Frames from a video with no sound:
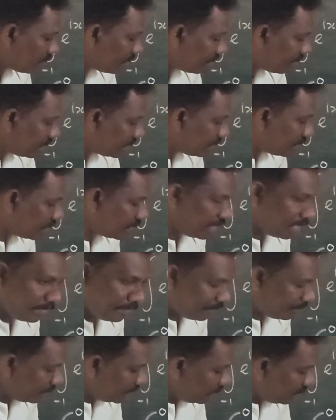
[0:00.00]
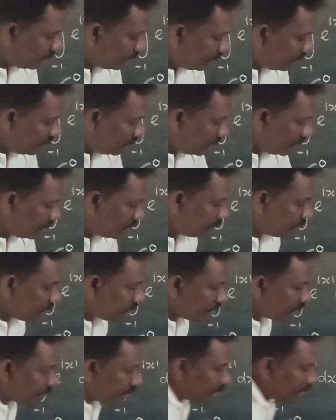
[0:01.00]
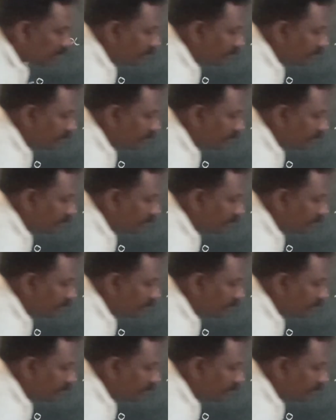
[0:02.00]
to the power 3, it is just